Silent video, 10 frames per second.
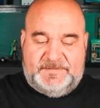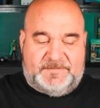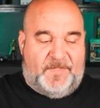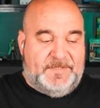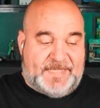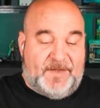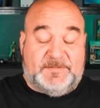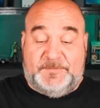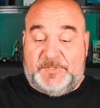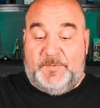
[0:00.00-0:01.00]
titles
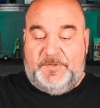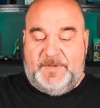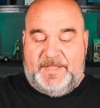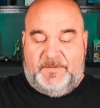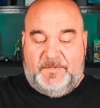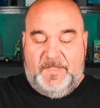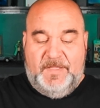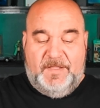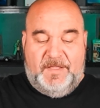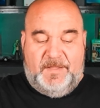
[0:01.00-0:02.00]
I'm showing you now,
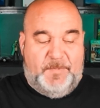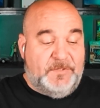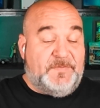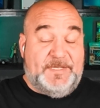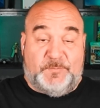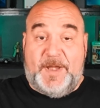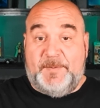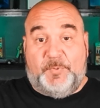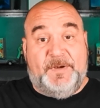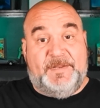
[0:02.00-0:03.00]
most of these were out
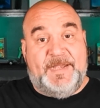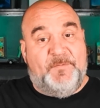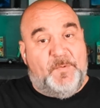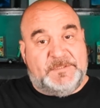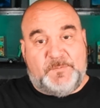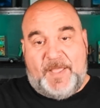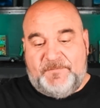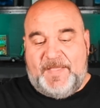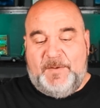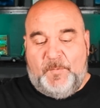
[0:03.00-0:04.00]
of print. Every once in a while, I'd
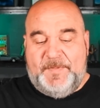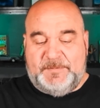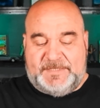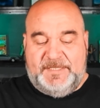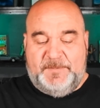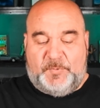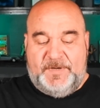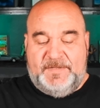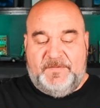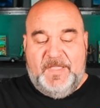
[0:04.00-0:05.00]
find one that was still in
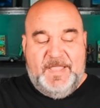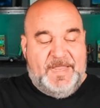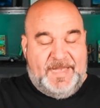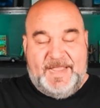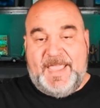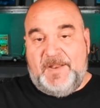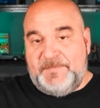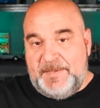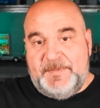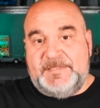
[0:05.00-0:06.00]
print, and I got off
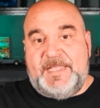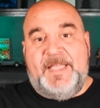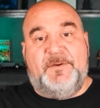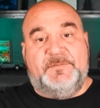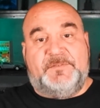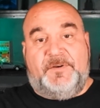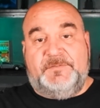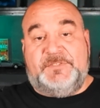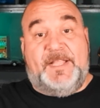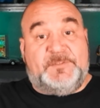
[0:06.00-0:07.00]
Deep Discount or
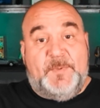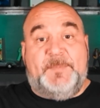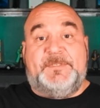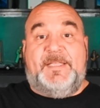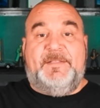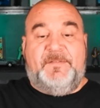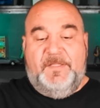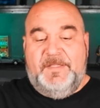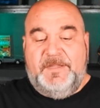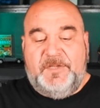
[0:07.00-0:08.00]
Shout's website.
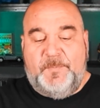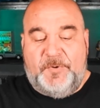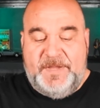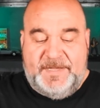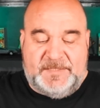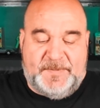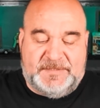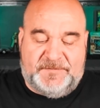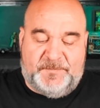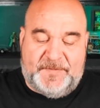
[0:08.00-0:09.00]
You know, pretty
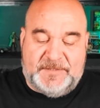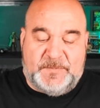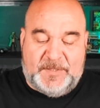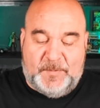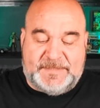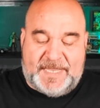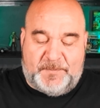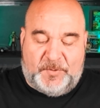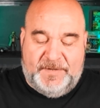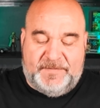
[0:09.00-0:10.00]
inexpensive. But this one here was out
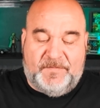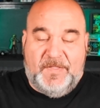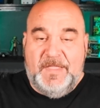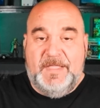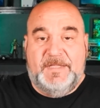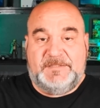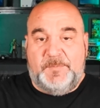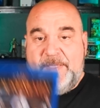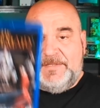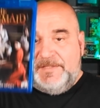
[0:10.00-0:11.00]
of print, so I
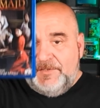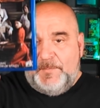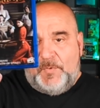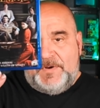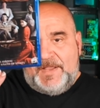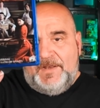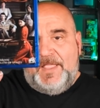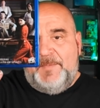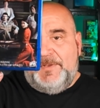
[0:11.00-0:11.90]
paid a little more, not a lot, but a